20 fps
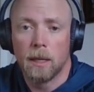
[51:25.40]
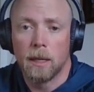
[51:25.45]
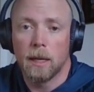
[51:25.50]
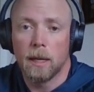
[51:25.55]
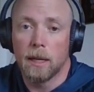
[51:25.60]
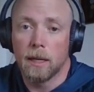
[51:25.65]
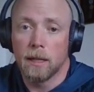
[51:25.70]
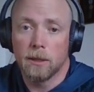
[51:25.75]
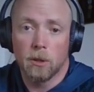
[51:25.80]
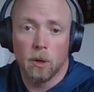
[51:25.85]

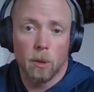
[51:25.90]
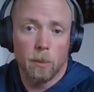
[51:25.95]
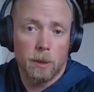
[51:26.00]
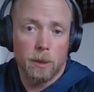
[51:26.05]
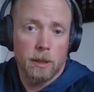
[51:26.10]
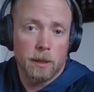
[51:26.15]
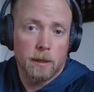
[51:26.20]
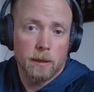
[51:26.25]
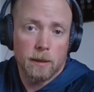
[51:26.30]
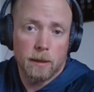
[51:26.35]
And he told
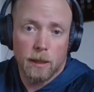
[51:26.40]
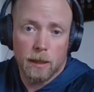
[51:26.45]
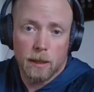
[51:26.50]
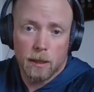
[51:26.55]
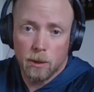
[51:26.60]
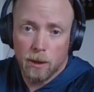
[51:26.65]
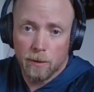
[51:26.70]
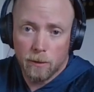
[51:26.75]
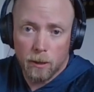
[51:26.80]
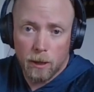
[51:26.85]
me, like,
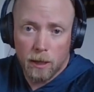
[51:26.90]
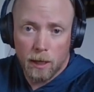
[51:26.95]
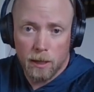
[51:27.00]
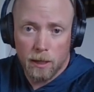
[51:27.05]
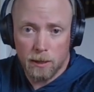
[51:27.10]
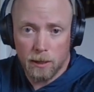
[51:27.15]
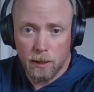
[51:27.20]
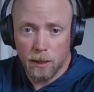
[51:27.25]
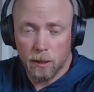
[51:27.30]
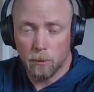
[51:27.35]
you have a great
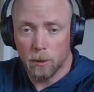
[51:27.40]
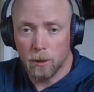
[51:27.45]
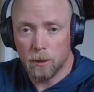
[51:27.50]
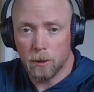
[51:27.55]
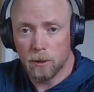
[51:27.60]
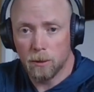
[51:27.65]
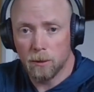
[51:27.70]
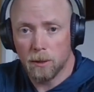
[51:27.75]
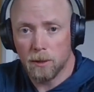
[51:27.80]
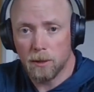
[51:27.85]
idea and what you're
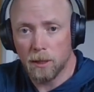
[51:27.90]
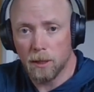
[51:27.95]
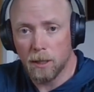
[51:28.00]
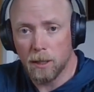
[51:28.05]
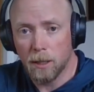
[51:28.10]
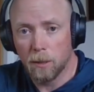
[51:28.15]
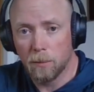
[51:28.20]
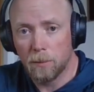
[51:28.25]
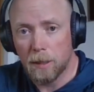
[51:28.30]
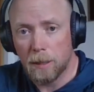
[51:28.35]
doing is going to
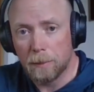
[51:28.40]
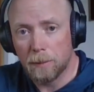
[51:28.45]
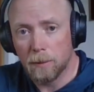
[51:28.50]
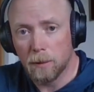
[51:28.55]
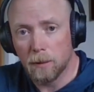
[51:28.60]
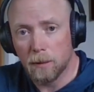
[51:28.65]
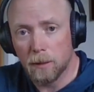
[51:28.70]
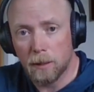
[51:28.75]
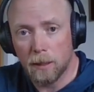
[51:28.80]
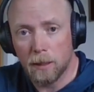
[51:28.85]
help
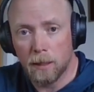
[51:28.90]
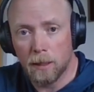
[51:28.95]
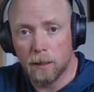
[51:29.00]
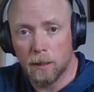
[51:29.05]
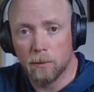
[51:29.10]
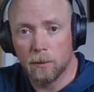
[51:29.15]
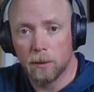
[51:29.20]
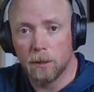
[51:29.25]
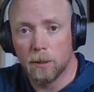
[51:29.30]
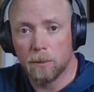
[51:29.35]
people. And I
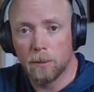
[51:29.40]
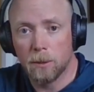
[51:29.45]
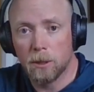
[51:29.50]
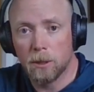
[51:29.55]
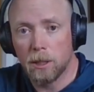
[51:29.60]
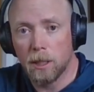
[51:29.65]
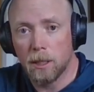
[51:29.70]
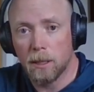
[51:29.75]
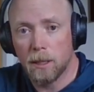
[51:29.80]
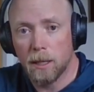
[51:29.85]
really
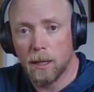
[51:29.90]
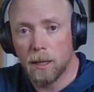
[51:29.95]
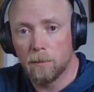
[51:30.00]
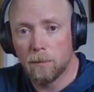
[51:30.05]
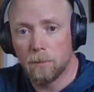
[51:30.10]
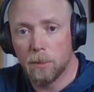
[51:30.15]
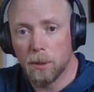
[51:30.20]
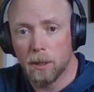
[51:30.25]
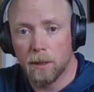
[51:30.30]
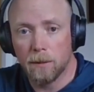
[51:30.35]
appreciate that.
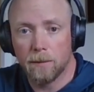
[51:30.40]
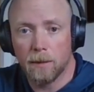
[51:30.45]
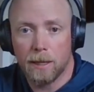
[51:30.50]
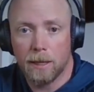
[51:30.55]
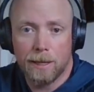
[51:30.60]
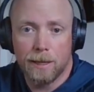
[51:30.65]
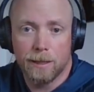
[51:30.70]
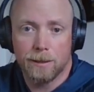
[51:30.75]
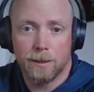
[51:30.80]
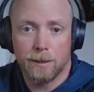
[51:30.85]
But if I
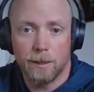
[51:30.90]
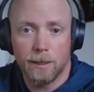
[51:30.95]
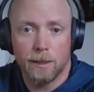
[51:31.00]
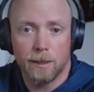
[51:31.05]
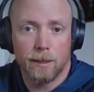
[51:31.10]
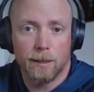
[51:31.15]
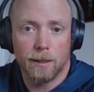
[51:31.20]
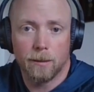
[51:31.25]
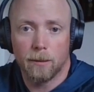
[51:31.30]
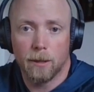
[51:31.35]
can't see
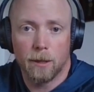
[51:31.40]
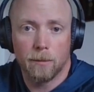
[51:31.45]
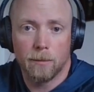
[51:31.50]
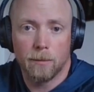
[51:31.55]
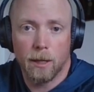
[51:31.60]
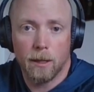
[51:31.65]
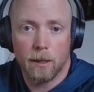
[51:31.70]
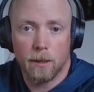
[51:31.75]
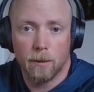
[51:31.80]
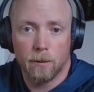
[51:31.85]
it, I'm
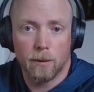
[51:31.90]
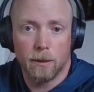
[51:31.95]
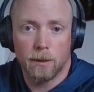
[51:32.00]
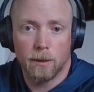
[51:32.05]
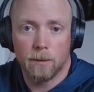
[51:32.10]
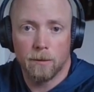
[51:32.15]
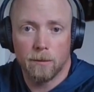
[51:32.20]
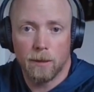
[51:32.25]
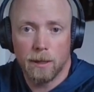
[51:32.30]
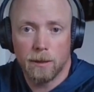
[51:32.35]
not going to
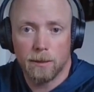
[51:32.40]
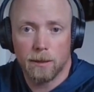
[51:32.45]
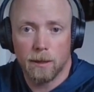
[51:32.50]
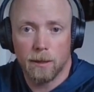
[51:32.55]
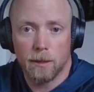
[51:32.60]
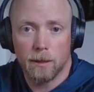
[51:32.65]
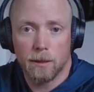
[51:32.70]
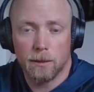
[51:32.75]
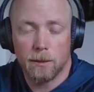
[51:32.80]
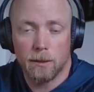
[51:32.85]
invest in
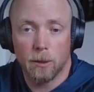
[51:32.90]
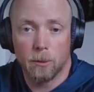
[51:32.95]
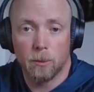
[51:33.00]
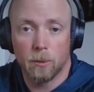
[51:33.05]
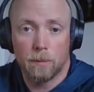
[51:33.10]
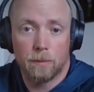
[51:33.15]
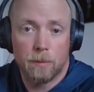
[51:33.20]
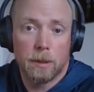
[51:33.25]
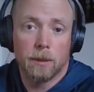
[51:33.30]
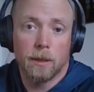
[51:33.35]
it. So we
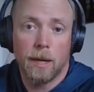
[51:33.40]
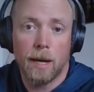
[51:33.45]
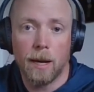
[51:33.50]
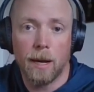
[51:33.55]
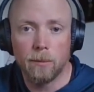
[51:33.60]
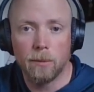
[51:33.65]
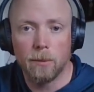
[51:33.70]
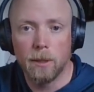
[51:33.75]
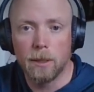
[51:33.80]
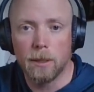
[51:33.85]
built
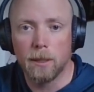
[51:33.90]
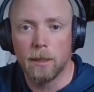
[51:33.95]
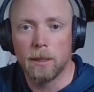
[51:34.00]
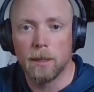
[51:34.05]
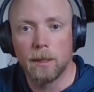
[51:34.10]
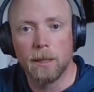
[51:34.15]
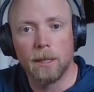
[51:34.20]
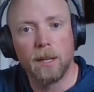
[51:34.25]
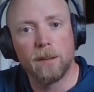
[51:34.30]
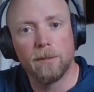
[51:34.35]
Hab One
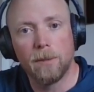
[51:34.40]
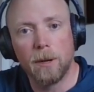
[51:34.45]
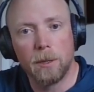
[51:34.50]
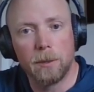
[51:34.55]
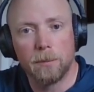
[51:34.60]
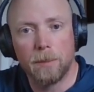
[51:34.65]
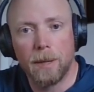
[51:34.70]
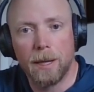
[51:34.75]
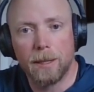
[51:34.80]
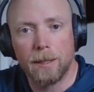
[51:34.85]
and then I
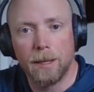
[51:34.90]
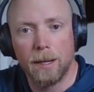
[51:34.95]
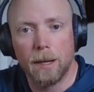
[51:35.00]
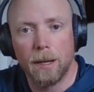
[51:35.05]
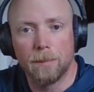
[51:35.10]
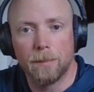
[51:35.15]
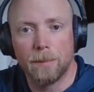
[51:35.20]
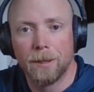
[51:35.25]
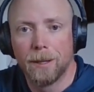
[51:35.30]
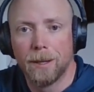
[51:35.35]
followed back
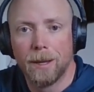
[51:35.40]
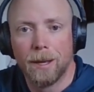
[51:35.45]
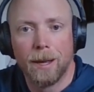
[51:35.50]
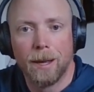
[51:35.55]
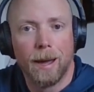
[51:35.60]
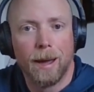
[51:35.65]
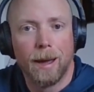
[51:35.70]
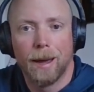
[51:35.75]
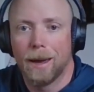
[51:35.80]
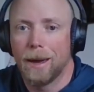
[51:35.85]
up.
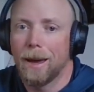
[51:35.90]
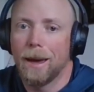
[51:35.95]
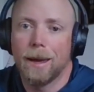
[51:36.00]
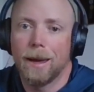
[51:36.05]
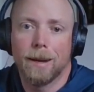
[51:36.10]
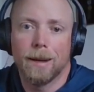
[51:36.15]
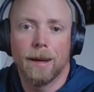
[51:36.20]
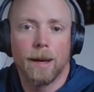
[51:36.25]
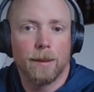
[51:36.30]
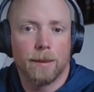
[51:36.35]

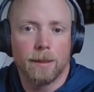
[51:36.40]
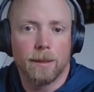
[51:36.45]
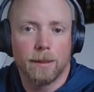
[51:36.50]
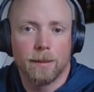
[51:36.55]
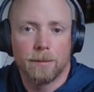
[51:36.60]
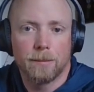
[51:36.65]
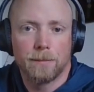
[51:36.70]
Nothing.